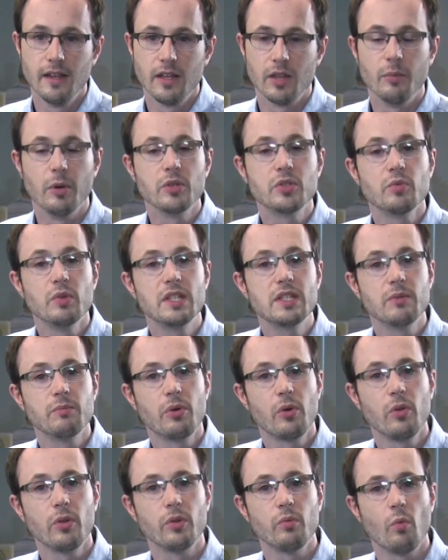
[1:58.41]
The most recent
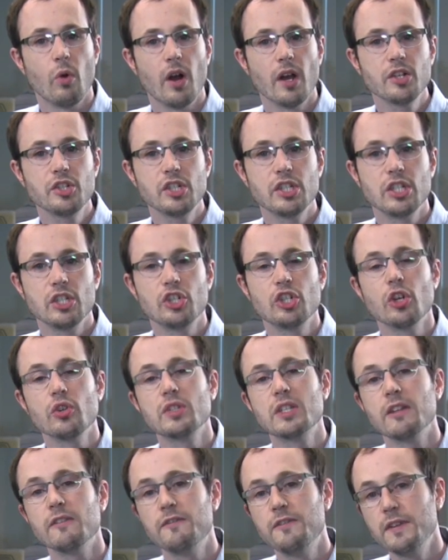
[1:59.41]
poll in Washington
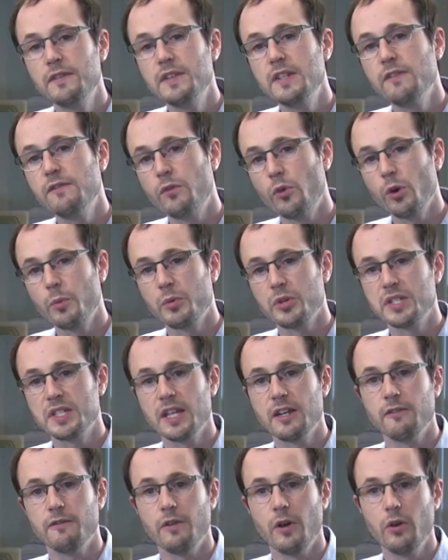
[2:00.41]
shows that
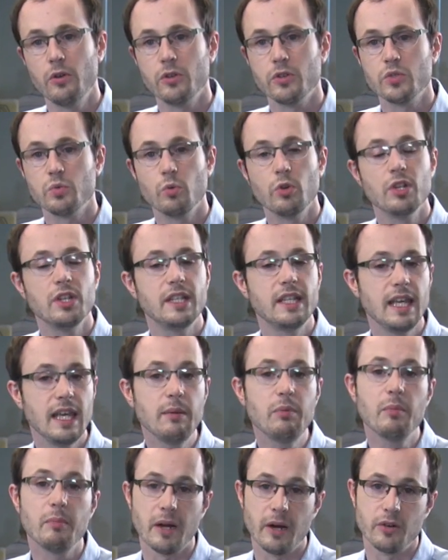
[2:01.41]
54% of voters would
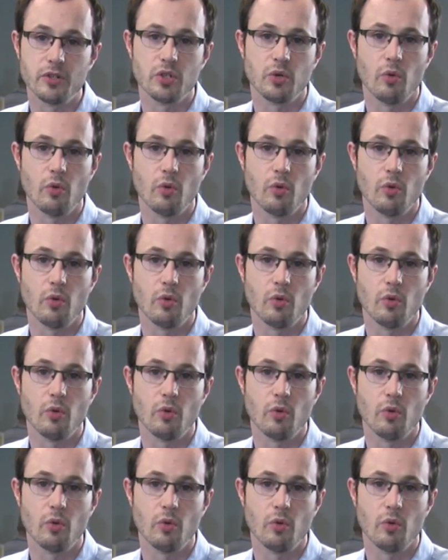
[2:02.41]
keep marriage